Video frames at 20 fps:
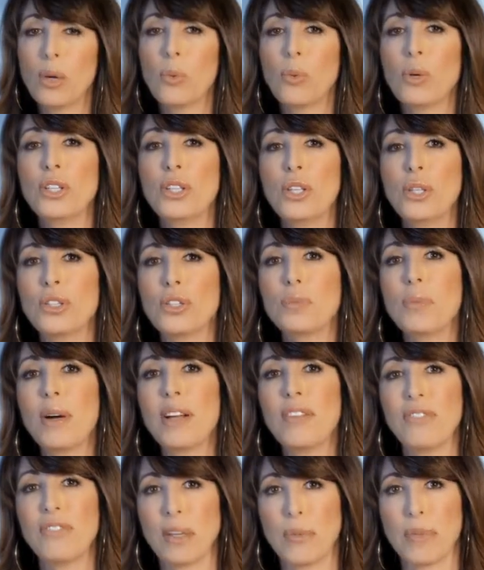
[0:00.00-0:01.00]
when used
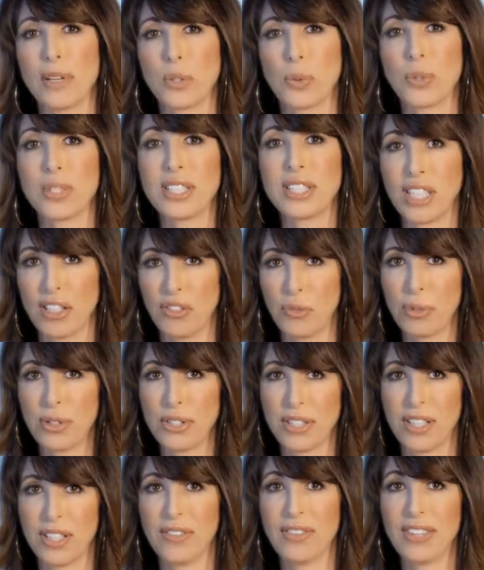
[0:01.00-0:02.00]
by females with
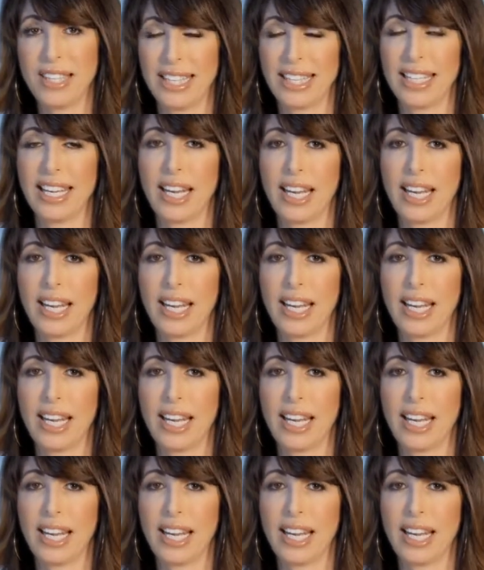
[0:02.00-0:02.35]
self-perceived thinning